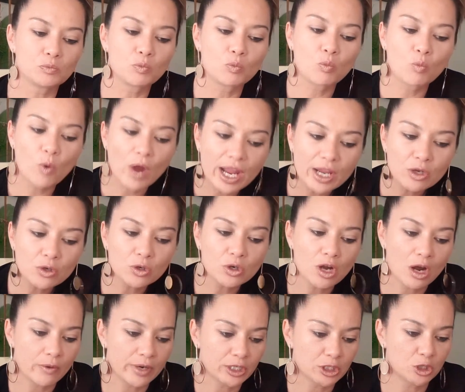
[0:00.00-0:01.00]
Where you're
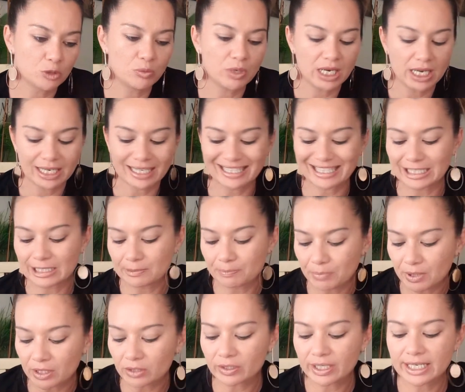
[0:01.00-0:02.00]
going to be
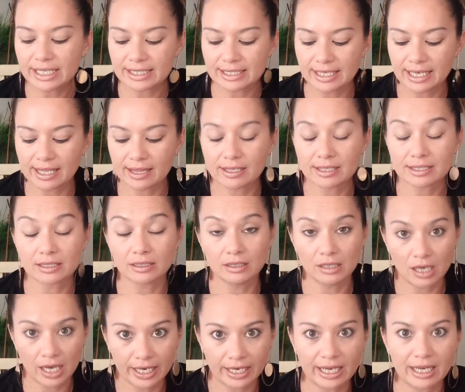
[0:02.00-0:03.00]
experiencing this
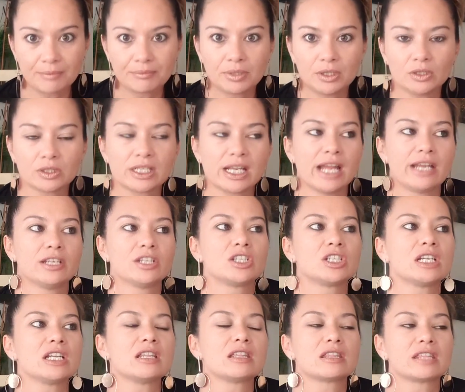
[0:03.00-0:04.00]
lightning bolt
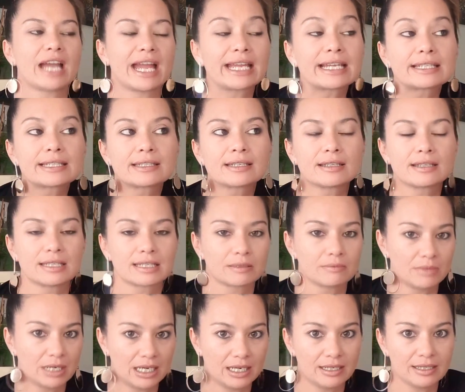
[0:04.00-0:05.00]
energy, thanks to this
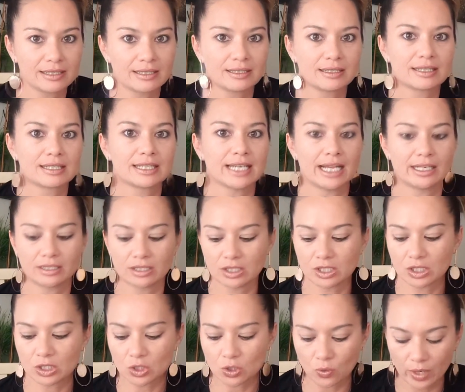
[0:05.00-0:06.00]
Mars and Saturn
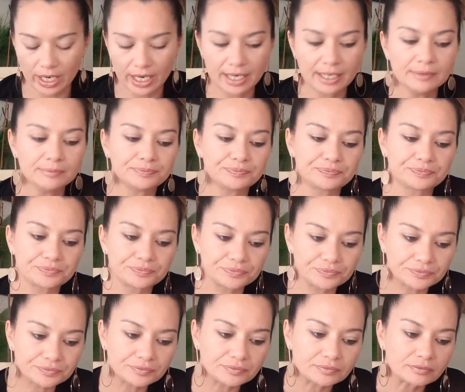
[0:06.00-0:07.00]
square,
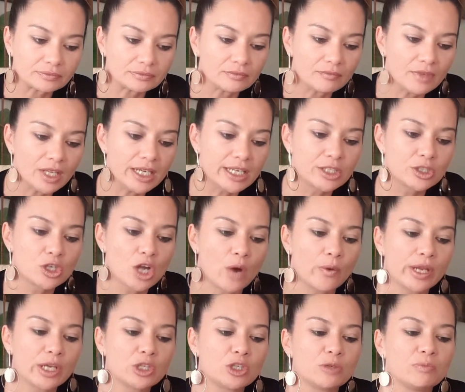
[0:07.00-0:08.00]
is
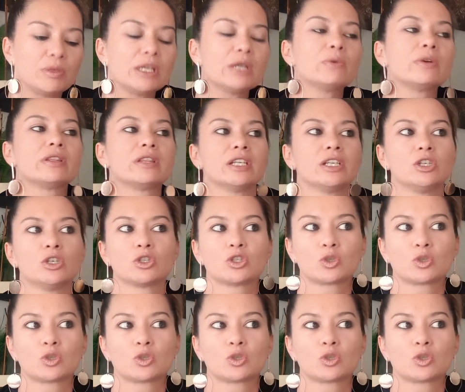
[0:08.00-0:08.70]
going to be within your